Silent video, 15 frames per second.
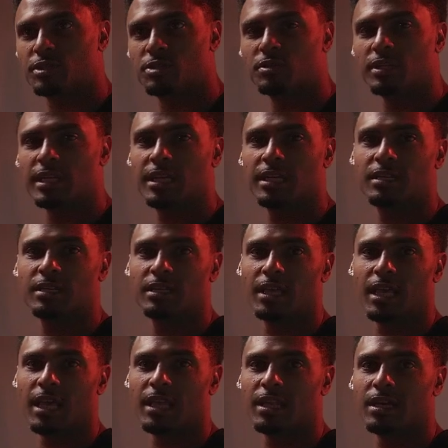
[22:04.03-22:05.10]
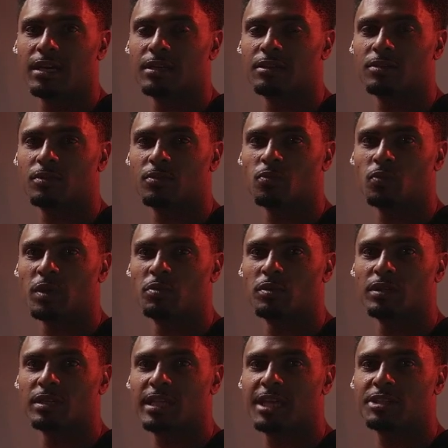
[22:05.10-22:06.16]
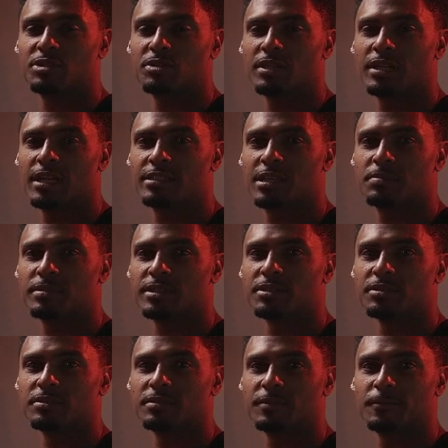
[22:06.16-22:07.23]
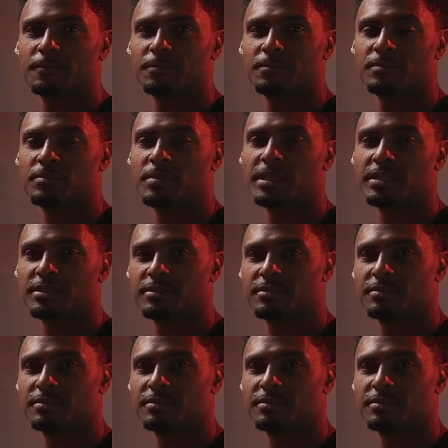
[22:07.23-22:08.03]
tuning in, and we will catch you on the next episode. Peace.